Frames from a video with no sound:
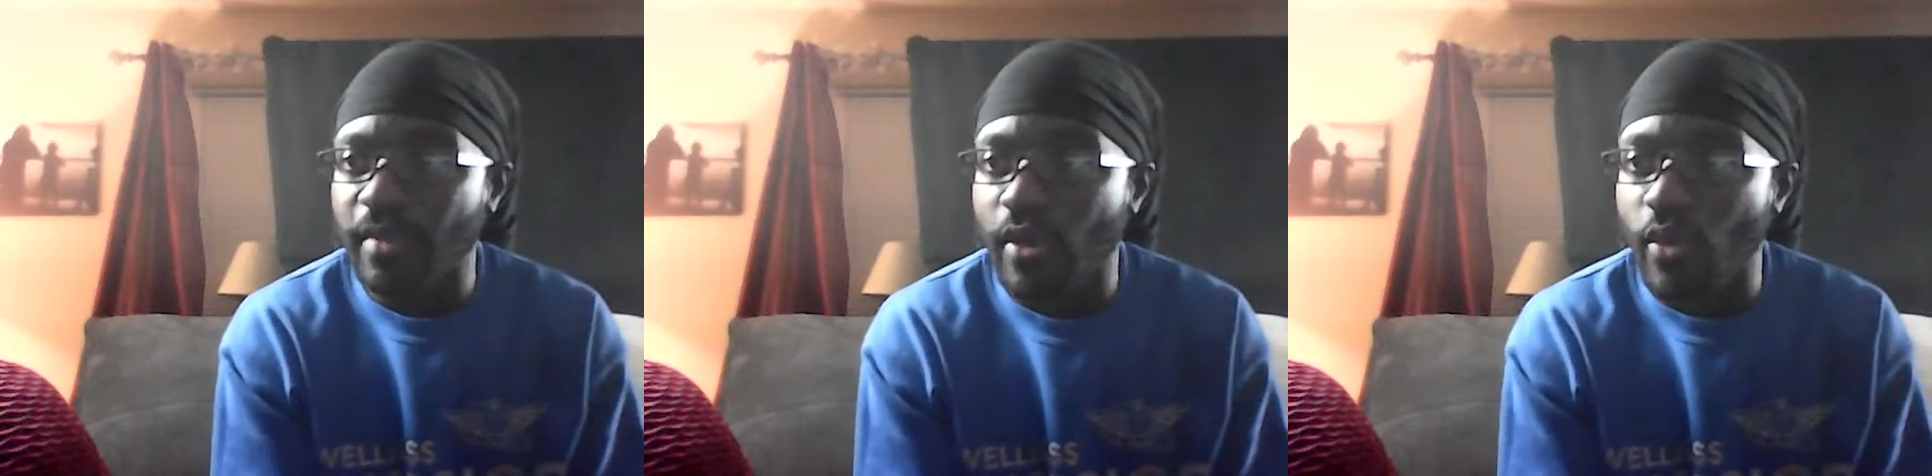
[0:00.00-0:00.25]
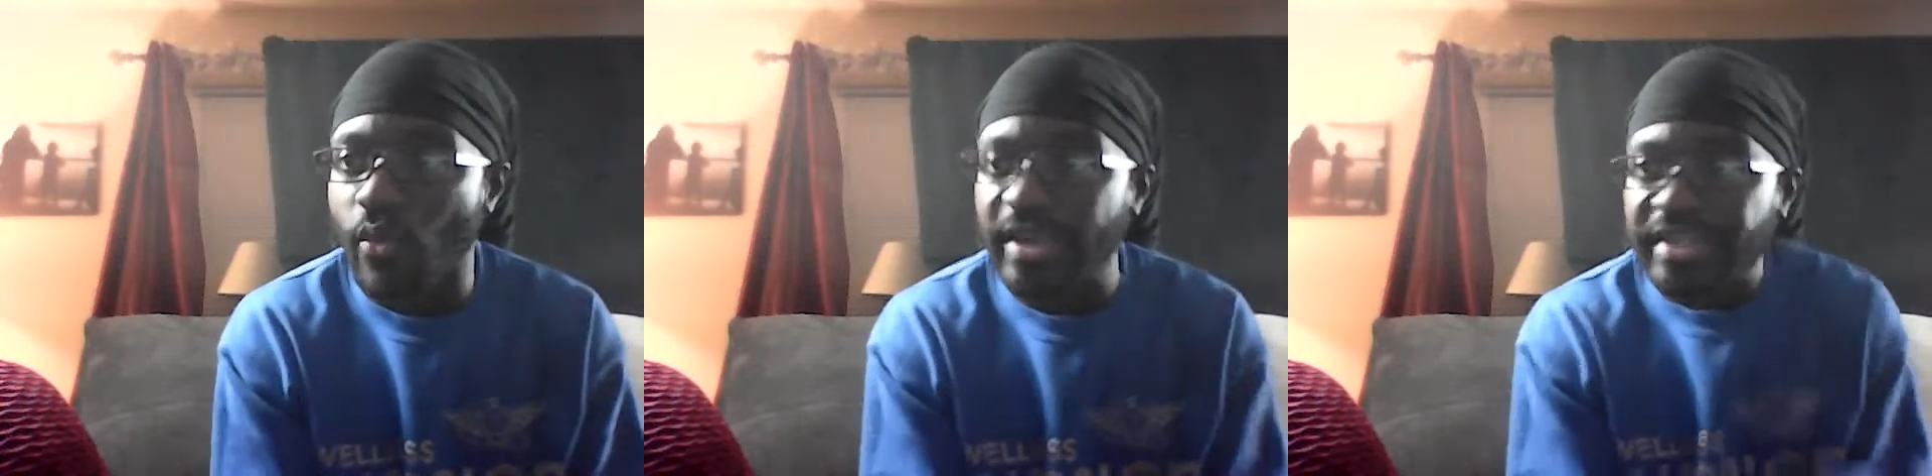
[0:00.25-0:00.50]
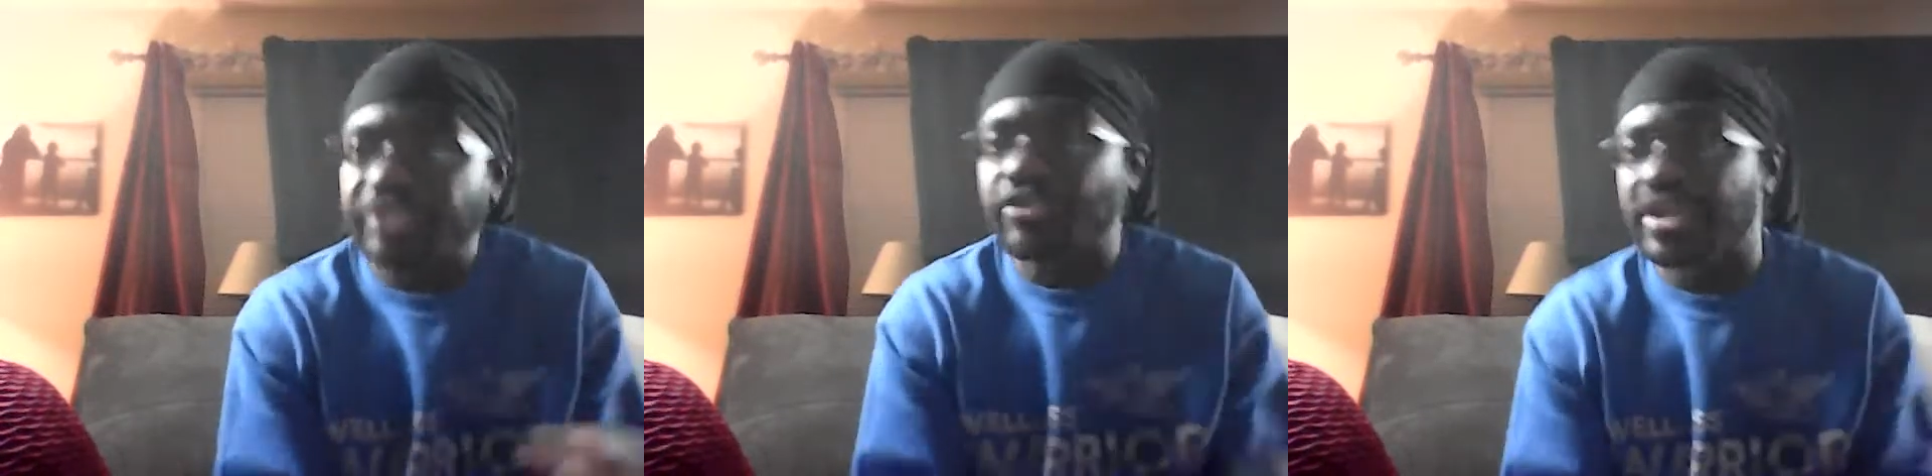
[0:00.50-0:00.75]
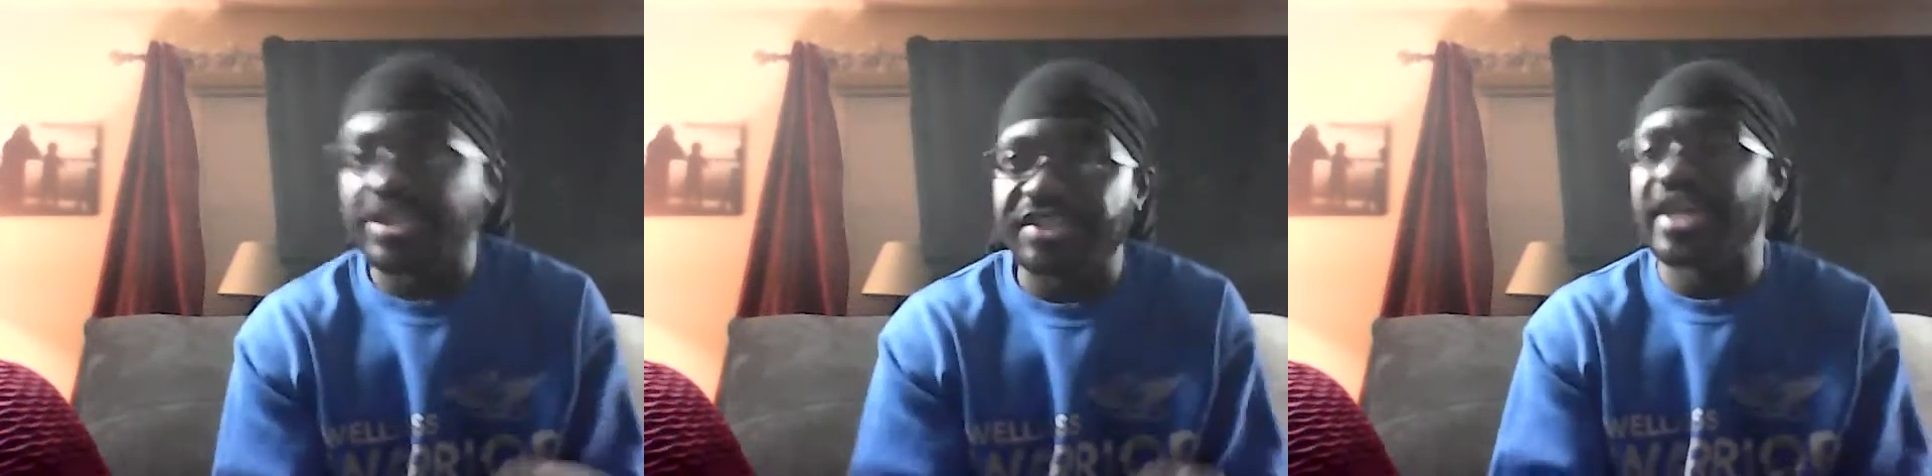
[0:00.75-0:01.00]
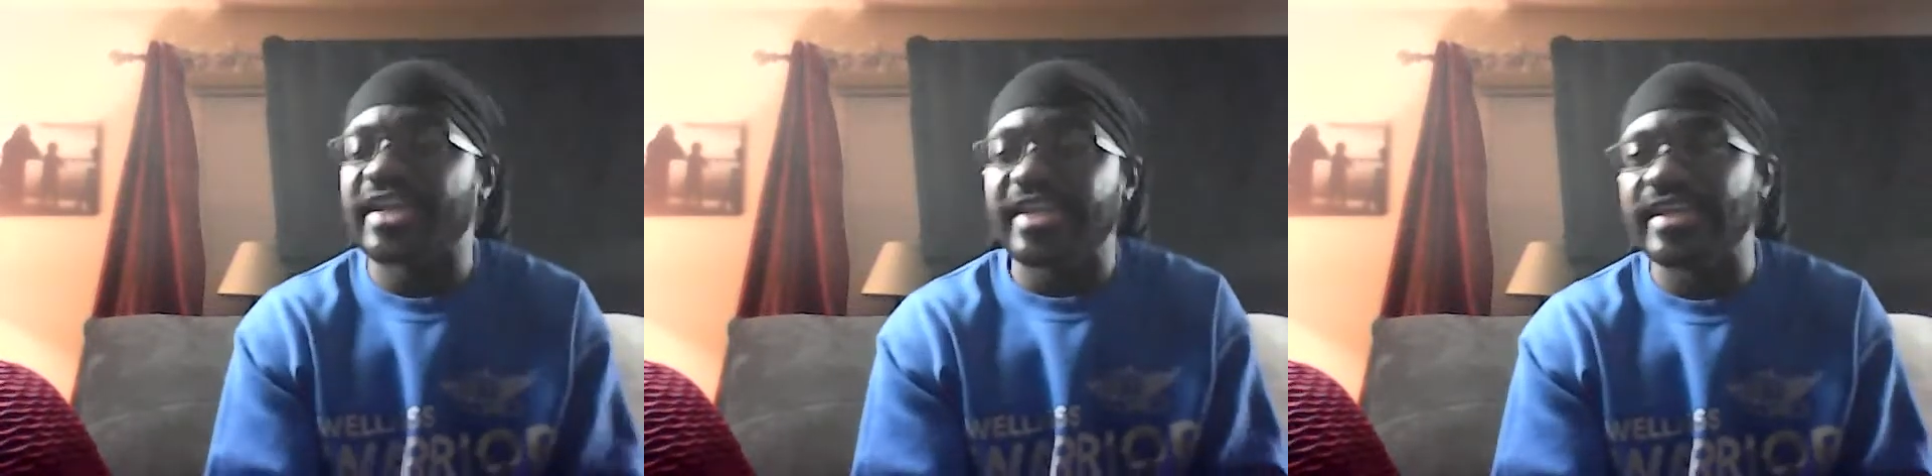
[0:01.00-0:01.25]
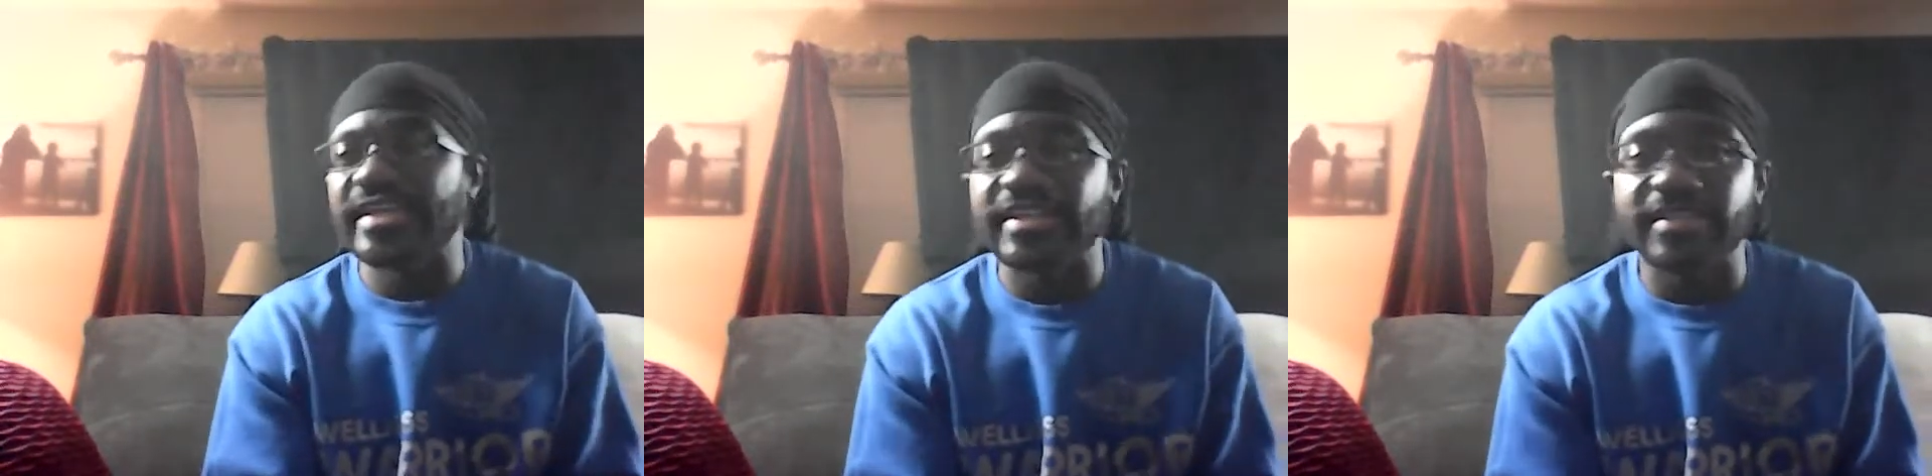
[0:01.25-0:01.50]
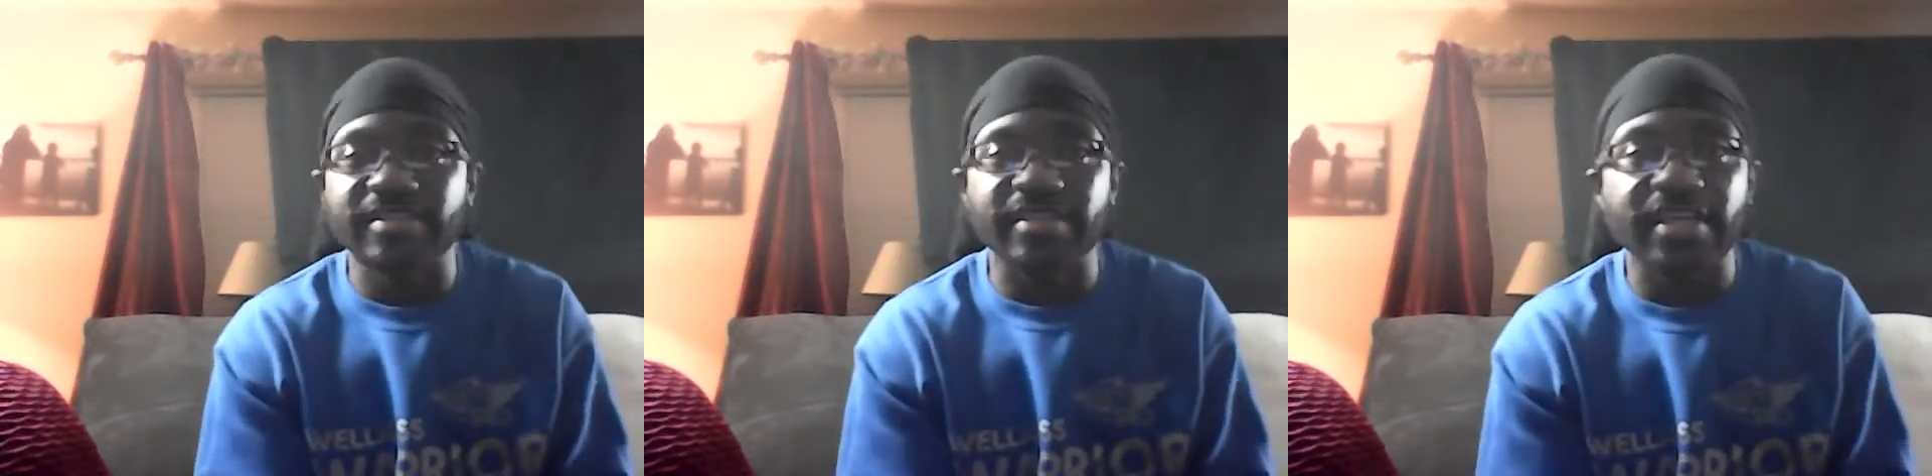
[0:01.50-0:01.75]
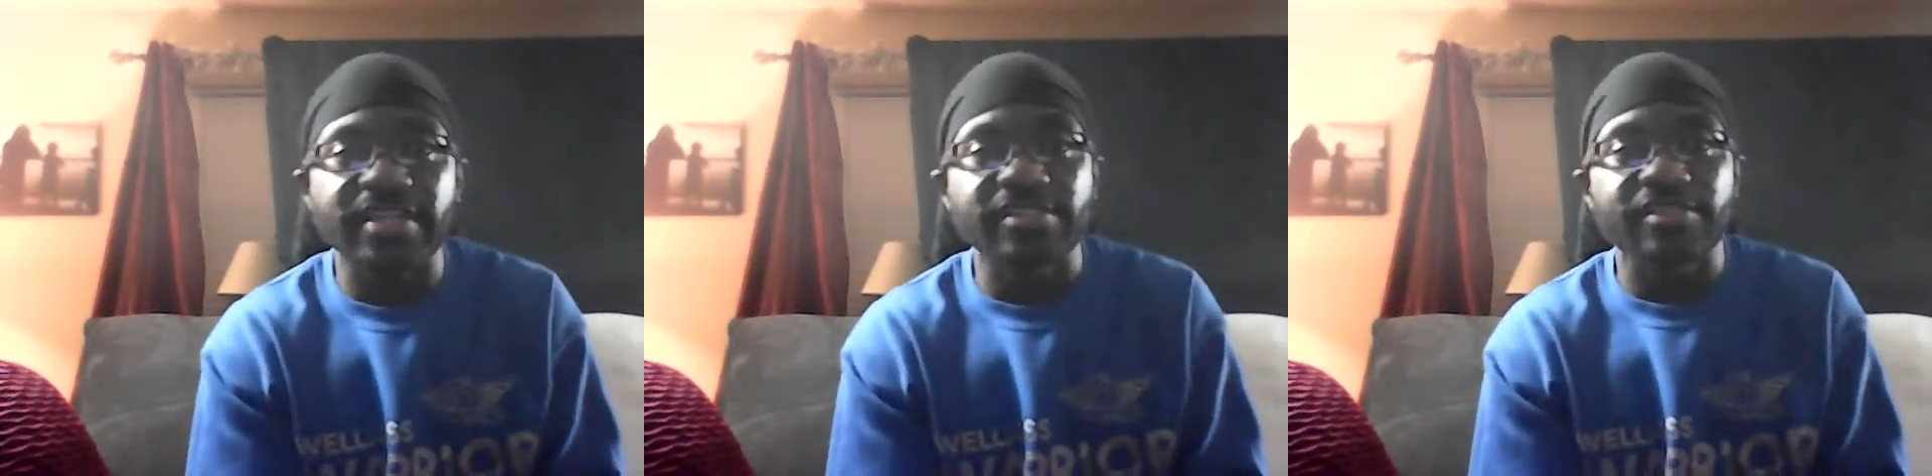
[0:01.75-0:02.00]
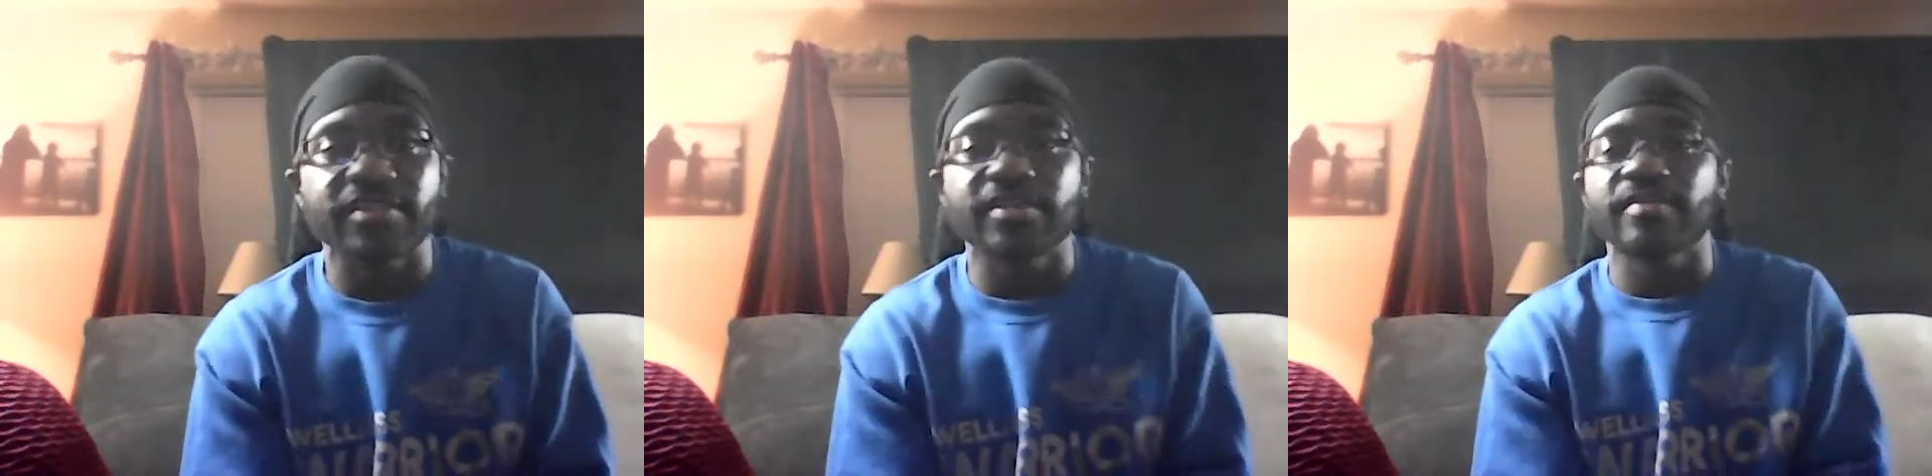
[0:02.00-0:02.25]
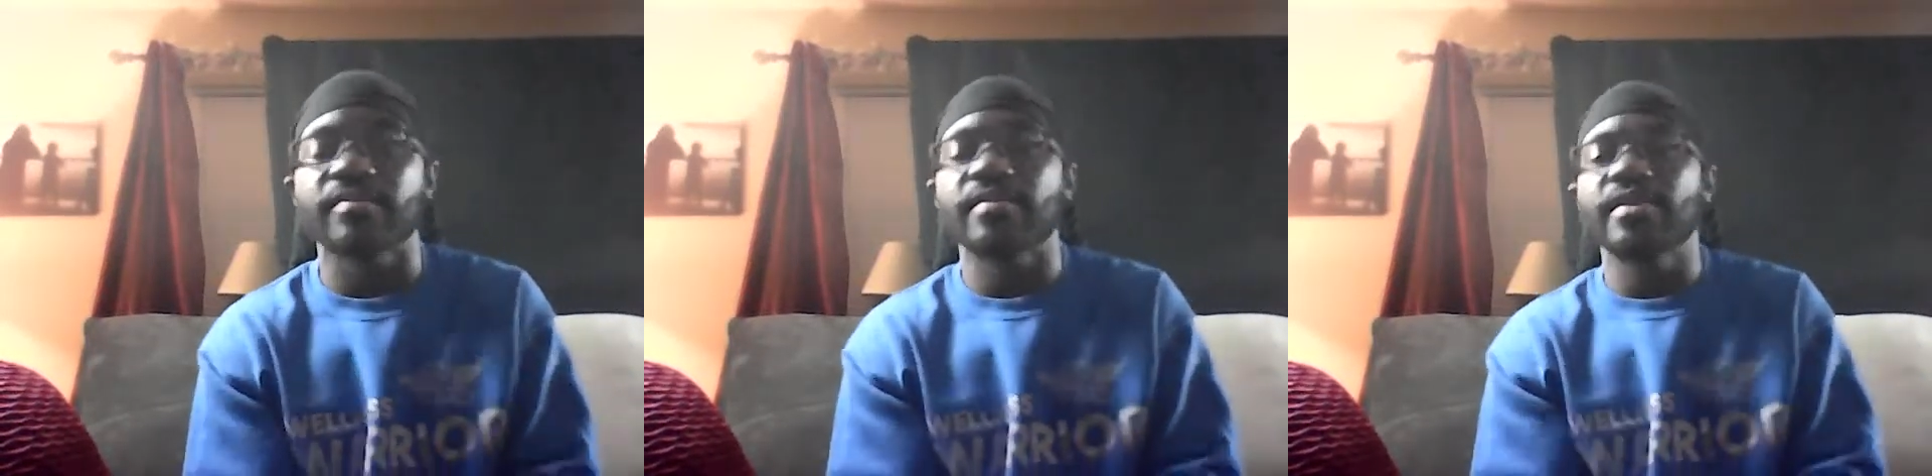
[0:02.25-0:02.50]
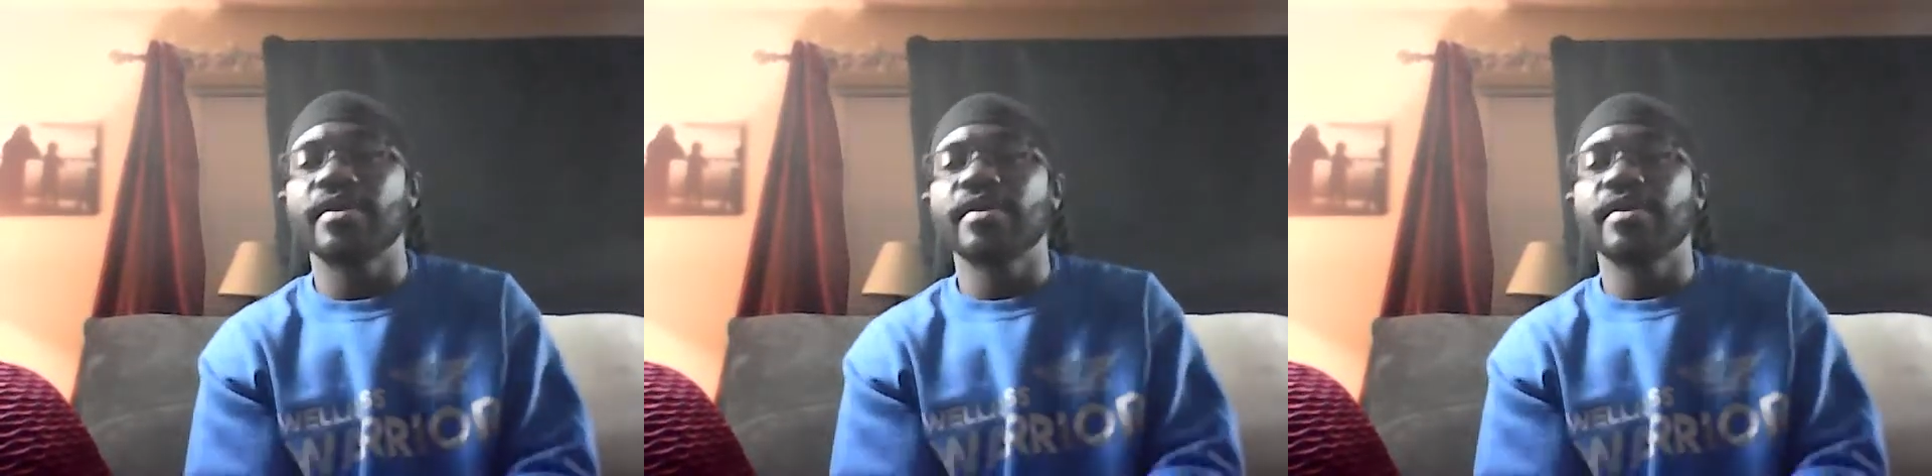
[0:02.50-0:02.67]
always trying to check in and dig into her